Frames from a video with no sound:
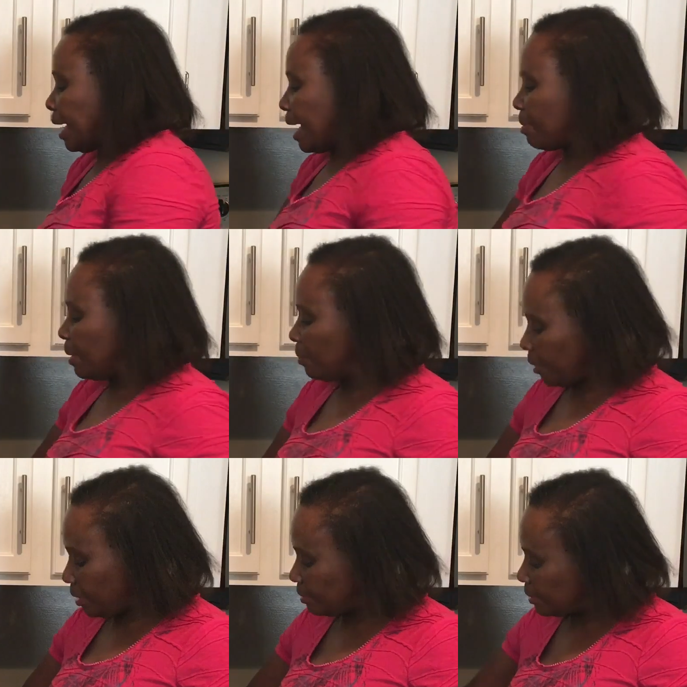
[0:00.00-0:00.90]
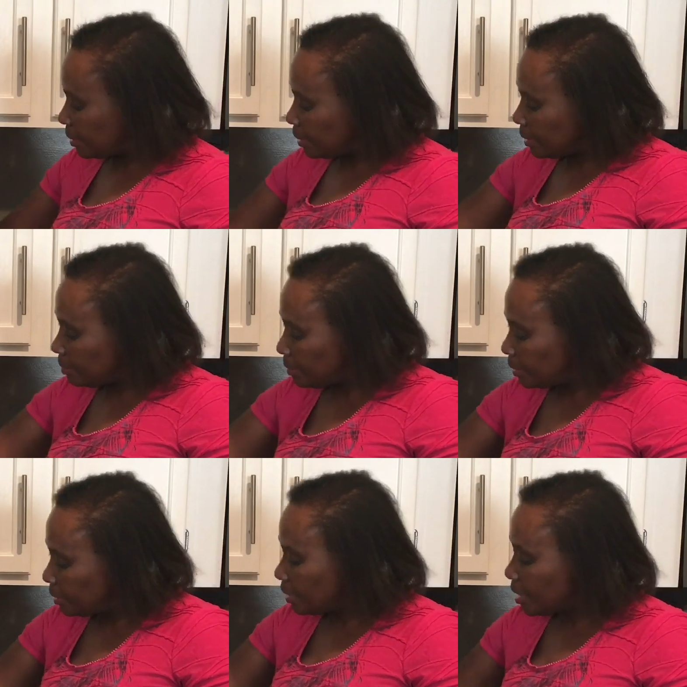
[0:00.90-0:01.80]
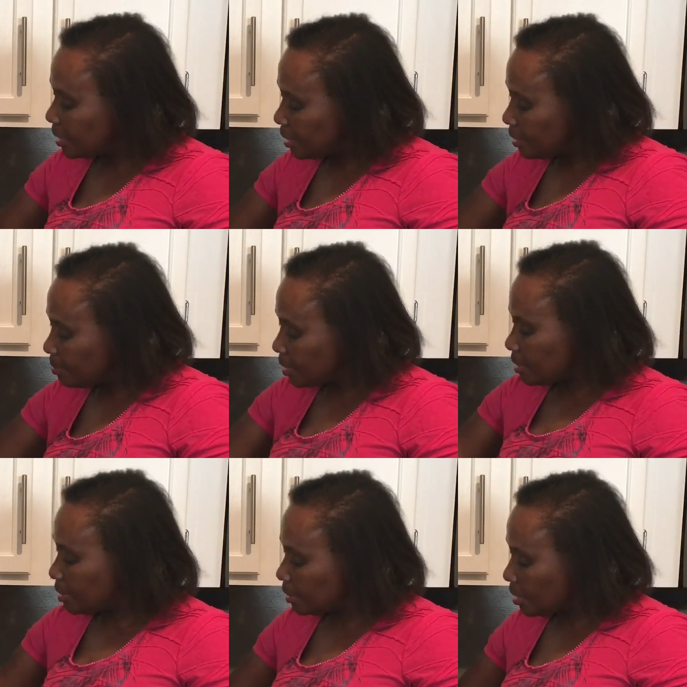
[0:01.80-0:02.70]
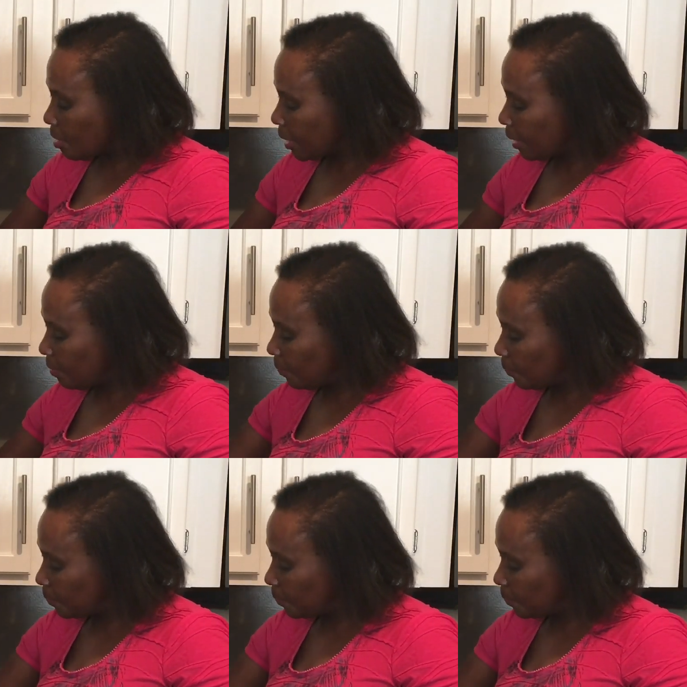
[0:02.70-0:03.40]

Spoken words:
And then I'm gonna toss in some turkey.